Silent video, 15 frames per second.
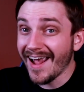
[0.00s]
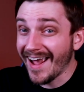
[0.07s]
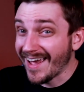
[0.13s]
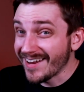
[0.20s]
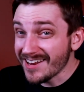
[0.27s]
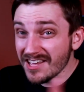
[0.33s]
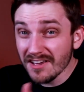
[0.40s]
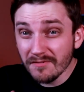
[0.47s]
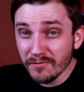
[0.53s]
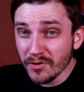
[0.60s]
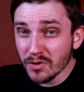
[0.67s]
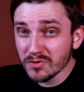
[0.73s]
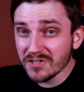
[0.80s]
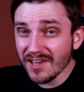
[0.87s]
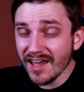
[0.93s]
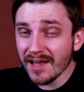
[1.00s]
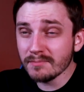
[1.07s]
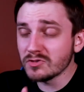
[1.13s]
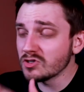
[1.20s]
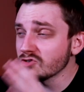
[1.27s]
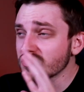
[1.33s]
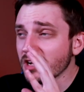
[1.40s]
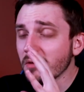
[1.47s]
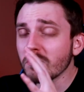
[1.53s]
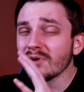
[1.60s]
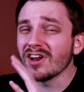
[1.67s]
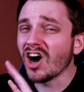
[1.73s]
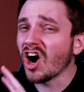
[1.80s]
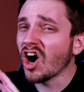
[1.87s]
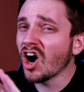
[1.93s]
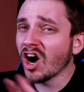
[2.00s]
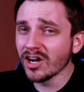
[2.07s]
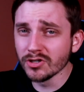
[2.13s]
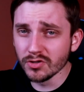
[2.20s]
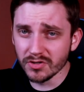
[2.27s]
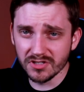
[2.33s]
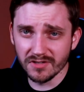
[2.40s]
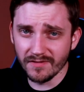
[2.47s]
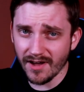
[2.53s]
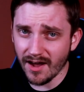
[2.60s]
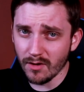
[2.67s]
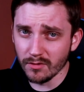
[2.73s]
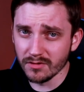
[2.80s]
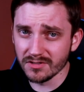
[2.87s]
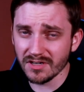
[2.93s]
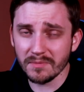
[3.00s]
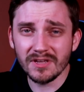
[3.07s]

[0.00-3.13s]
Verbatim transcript: any of those games, you're dumping hundreds of hours.